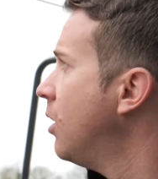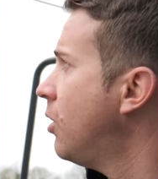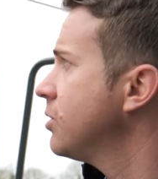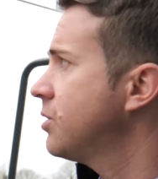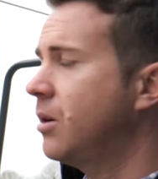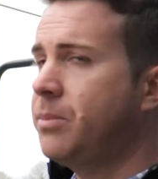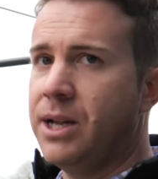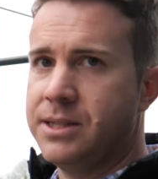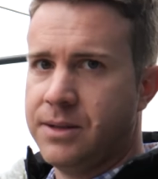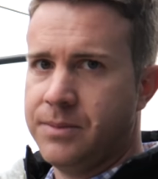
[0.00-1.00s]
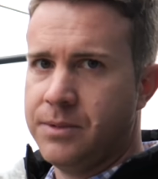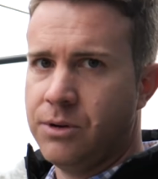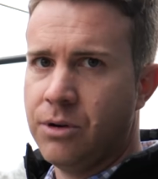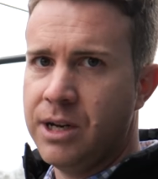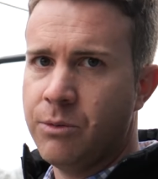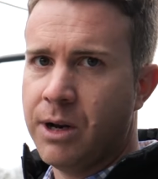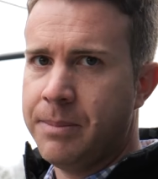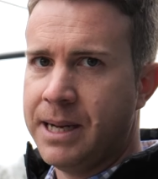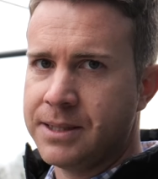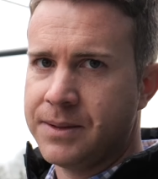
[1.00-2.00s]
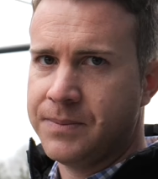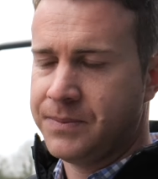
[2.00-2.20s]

or slug pellets, all in one pass.